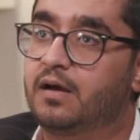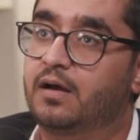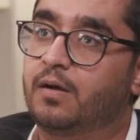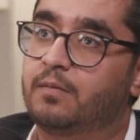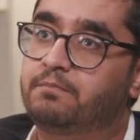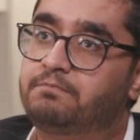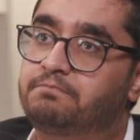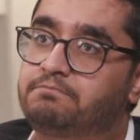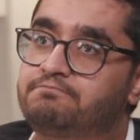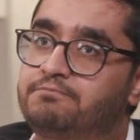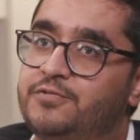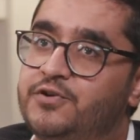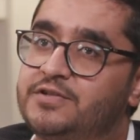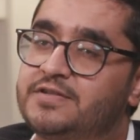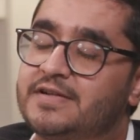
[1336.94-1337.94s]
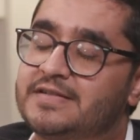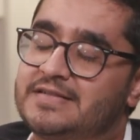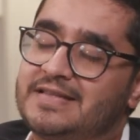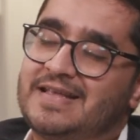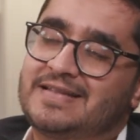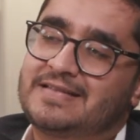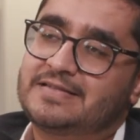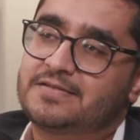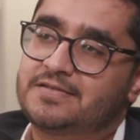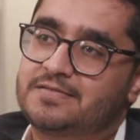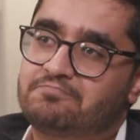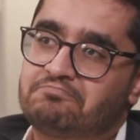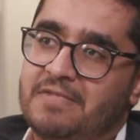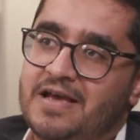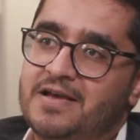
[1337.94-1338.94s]
The reason I say that
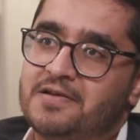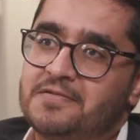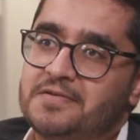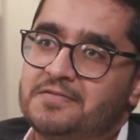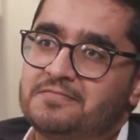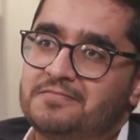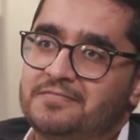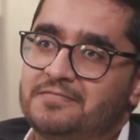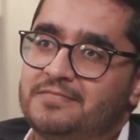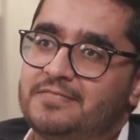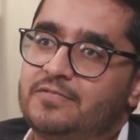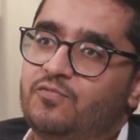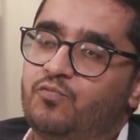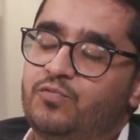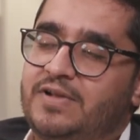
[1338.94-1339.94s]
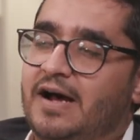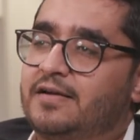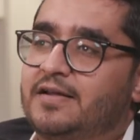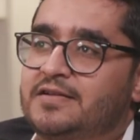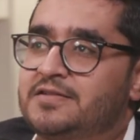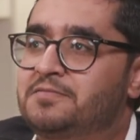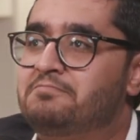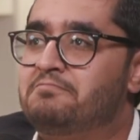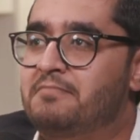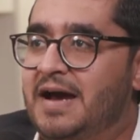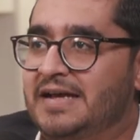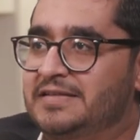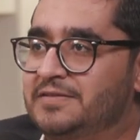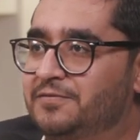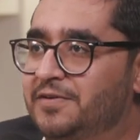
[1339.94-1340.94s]
is Downtown is
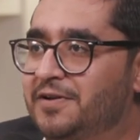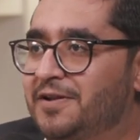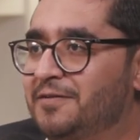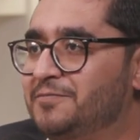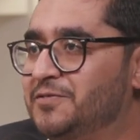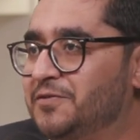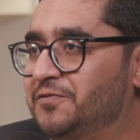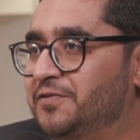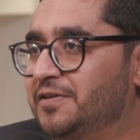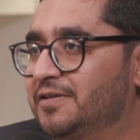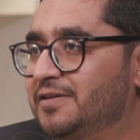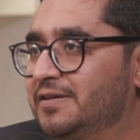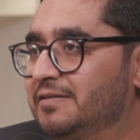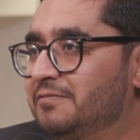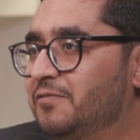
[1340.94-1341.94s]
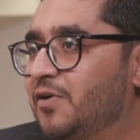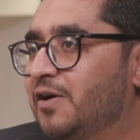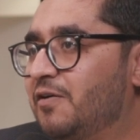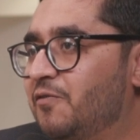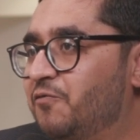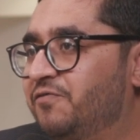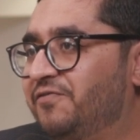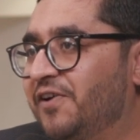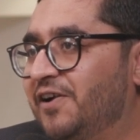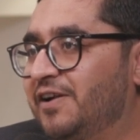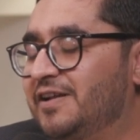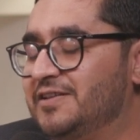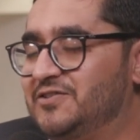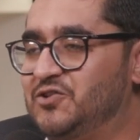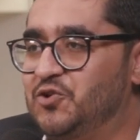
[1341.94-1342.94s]
massive in terms of the
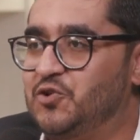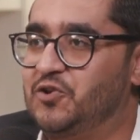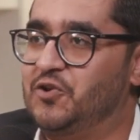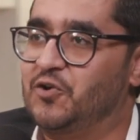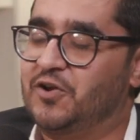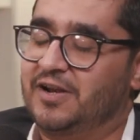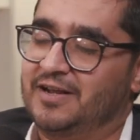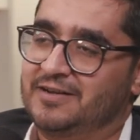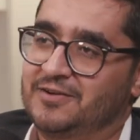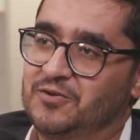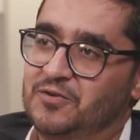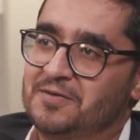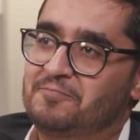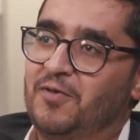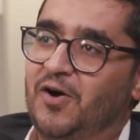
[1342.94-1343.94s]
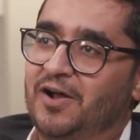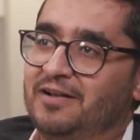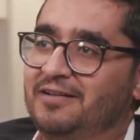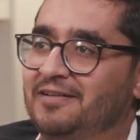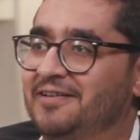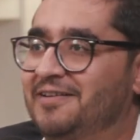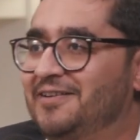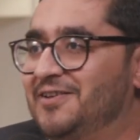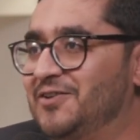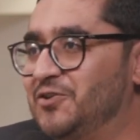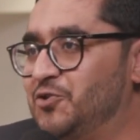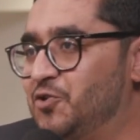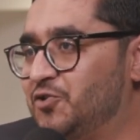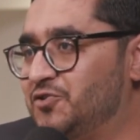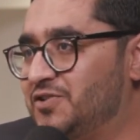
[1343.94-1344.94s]
variance. You're connected to the mall.
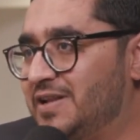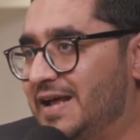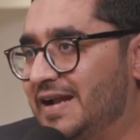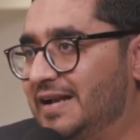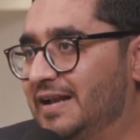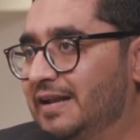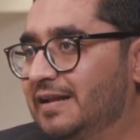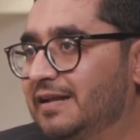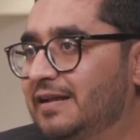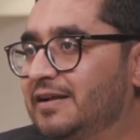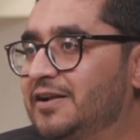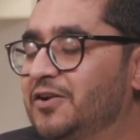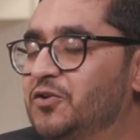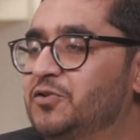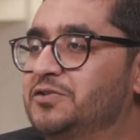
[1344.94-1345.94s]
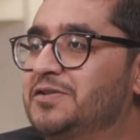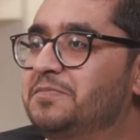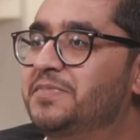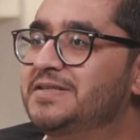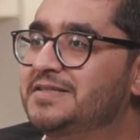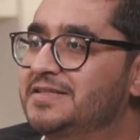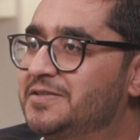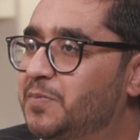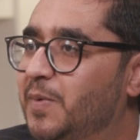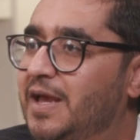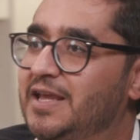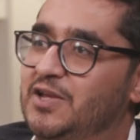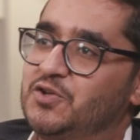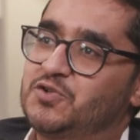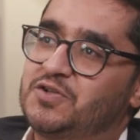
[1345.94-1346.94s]
You're slightly close to Business
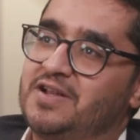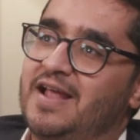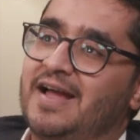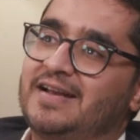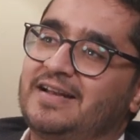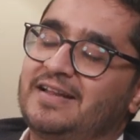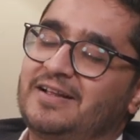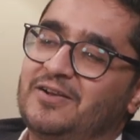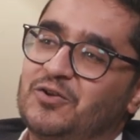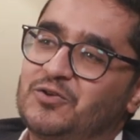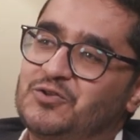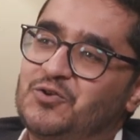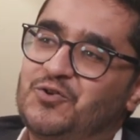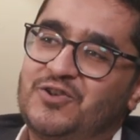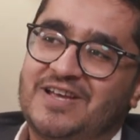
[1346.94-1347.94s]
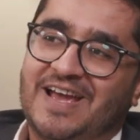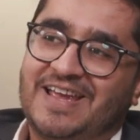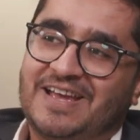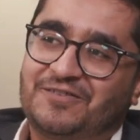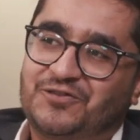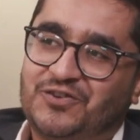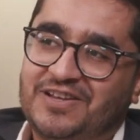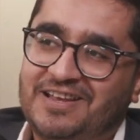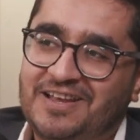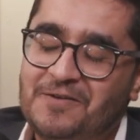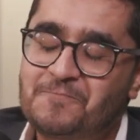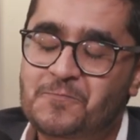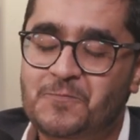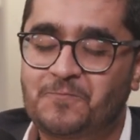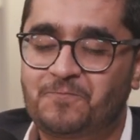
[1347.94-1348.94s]
Bay. You're slightly close to DIFC.